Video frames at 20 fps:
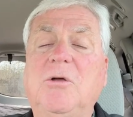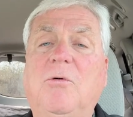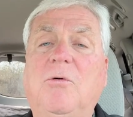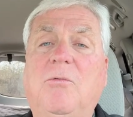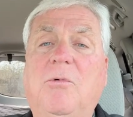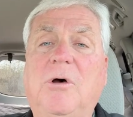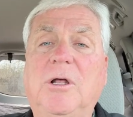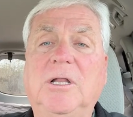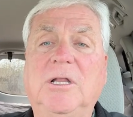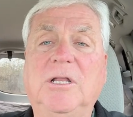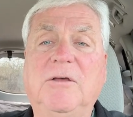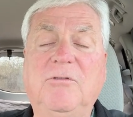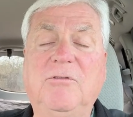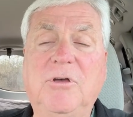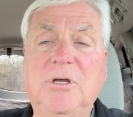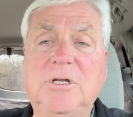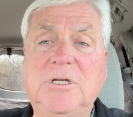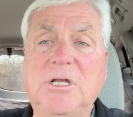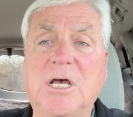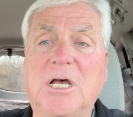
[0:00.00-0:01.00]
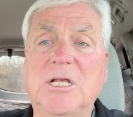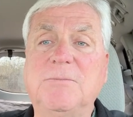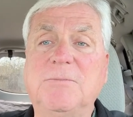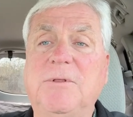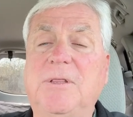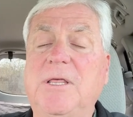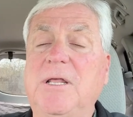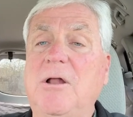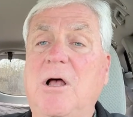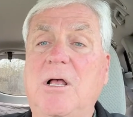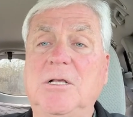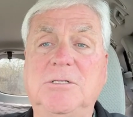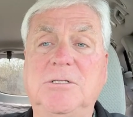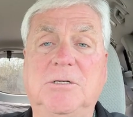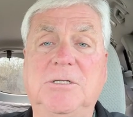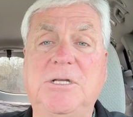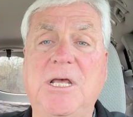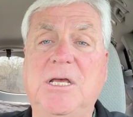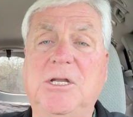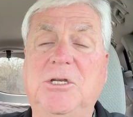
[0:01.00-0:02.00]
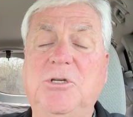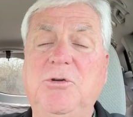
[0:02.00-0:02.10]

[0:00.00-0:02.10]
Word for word: what Live Good does, but then also take a